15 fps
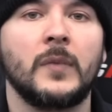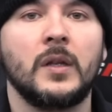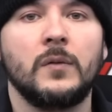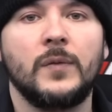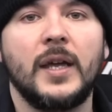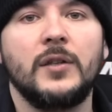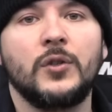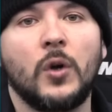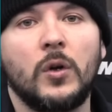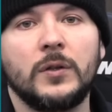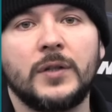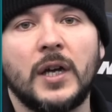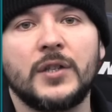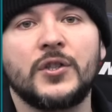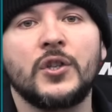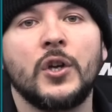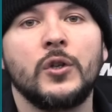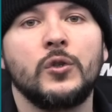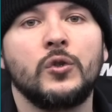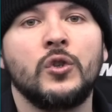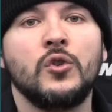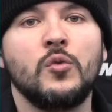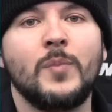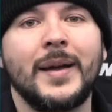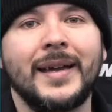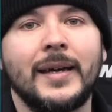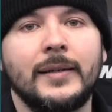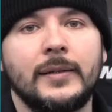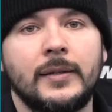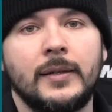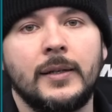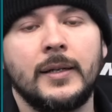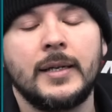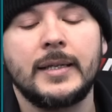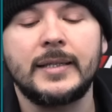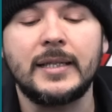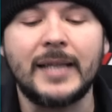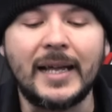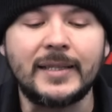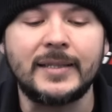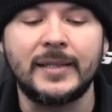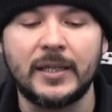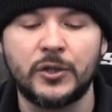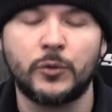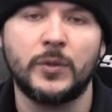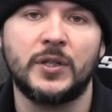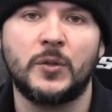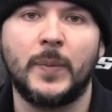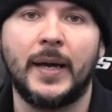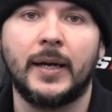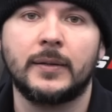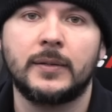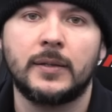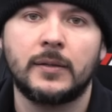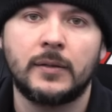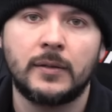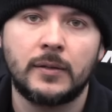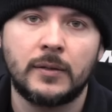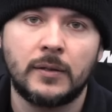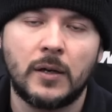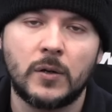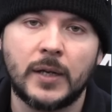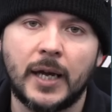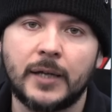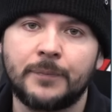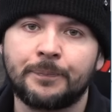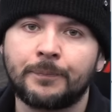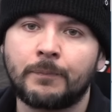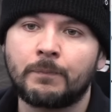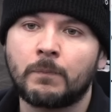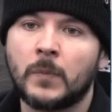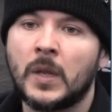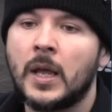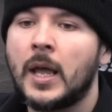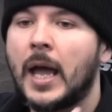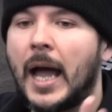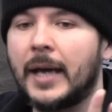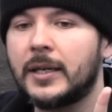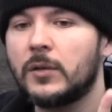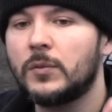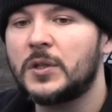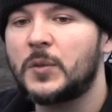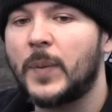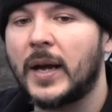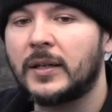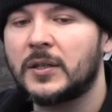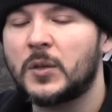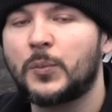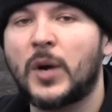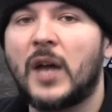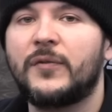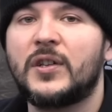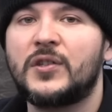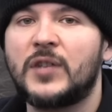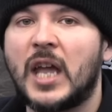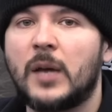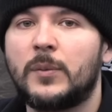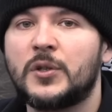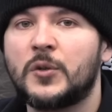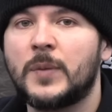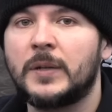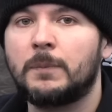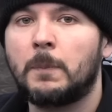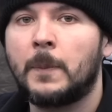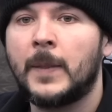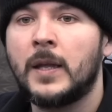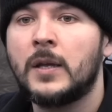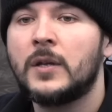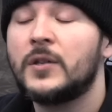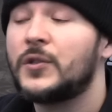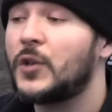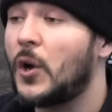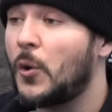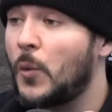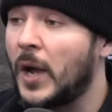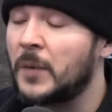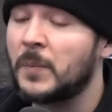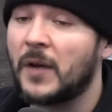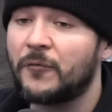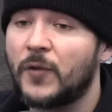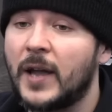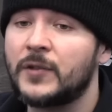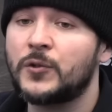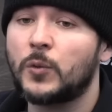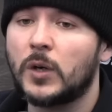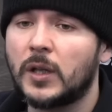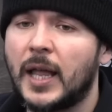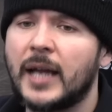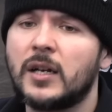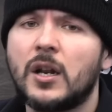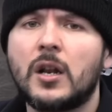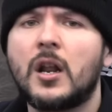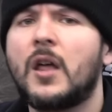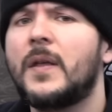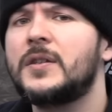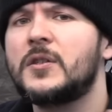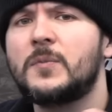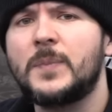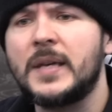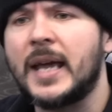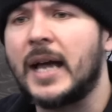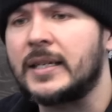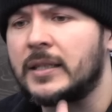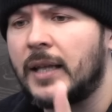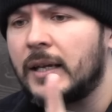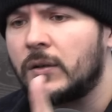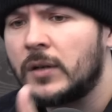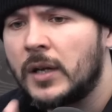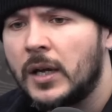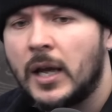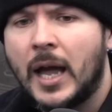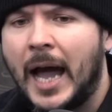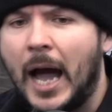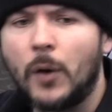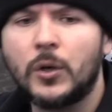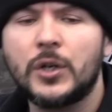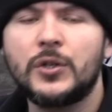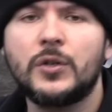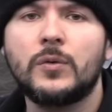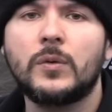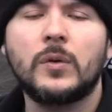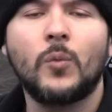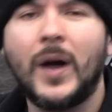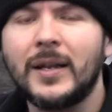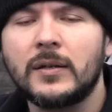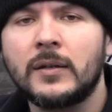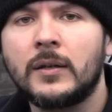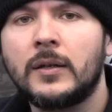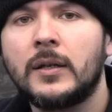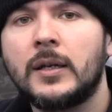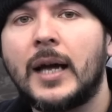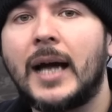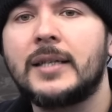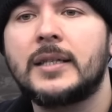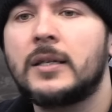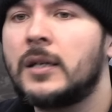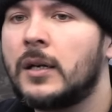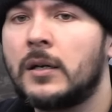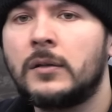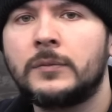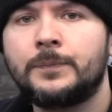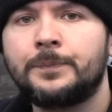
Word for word: They told us, too bad. See, that's disrespect. Okay? I can respect it's a private establishment. So when my friends were like, no, no, no, this is BS. Like, how could you, what? I said, no, no, no.